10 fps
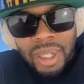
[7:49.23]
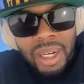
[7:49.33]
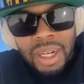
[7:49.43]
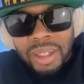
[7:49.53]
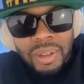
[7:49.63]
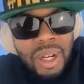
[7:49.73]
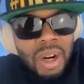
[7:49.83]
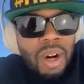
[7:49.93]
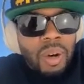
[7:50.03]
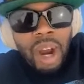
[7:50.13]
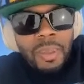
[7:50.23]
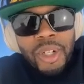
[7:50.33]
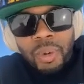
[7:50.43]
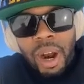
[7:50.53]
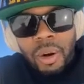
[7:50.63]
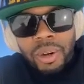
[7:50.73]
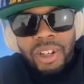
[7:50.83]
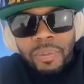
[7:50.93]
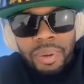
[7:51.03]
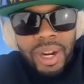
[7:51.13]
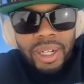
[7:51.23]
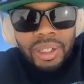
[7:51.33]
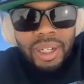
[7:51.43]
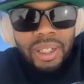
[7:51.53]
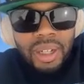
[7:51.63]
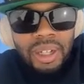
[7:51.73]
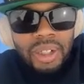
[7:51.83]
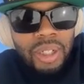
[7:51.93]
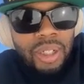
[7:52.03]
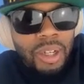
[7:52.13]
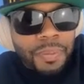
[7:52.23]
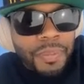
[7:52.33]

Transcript: King and Robin Trower, Jeff Beck, and such. And